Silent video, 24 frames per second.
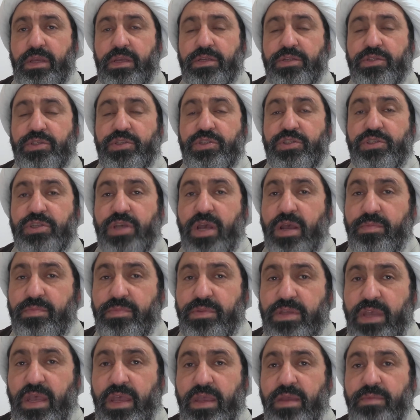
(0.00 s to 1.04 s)

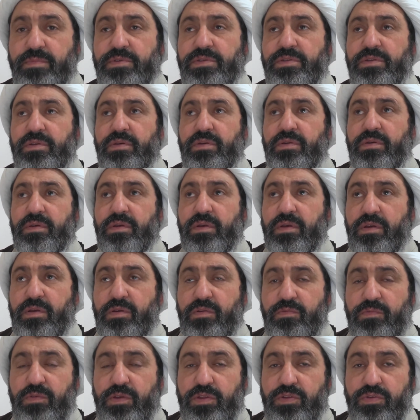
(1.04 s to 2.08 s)
Sometimes
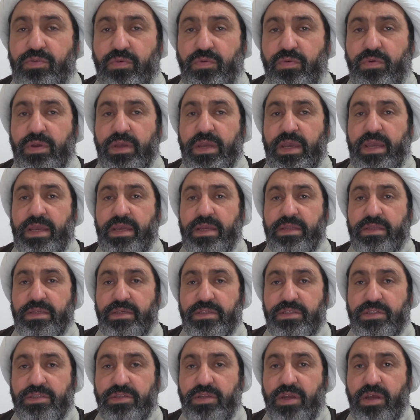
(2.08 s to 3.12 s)
we talk and
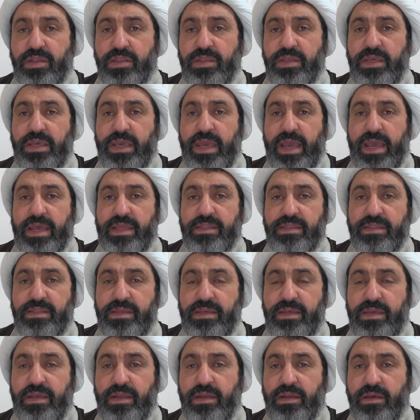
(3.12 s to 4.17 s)
study and
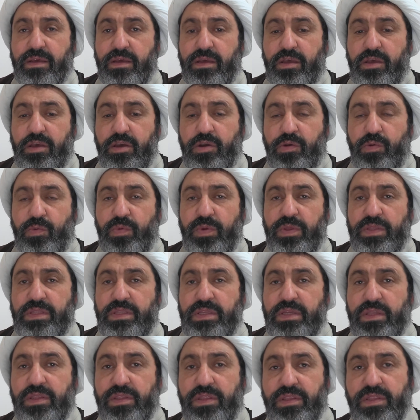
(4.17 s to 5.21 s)
deal with
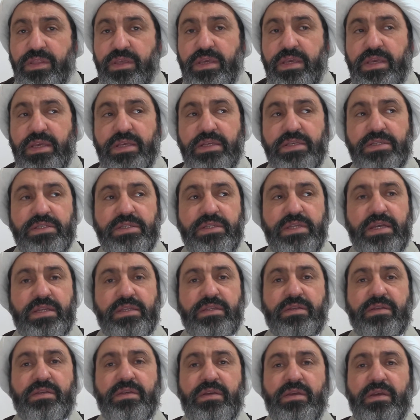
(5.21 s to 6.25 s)
the things
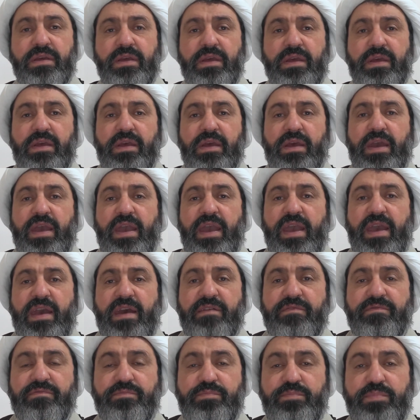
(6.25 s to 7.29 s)
that
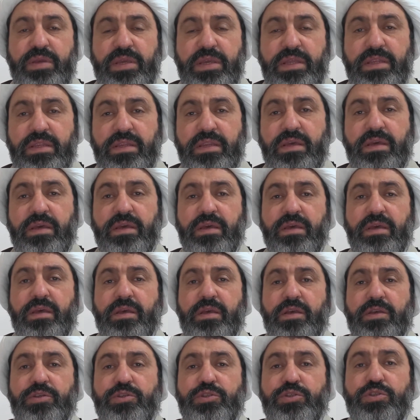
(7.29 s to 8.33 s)
have
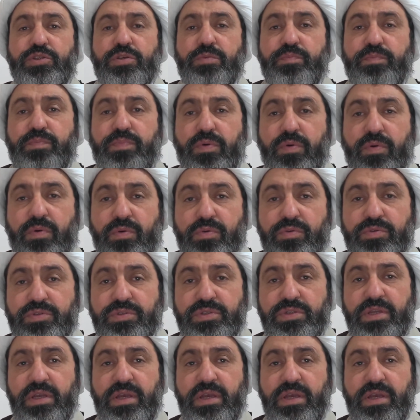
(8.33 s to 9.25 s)
been supposed,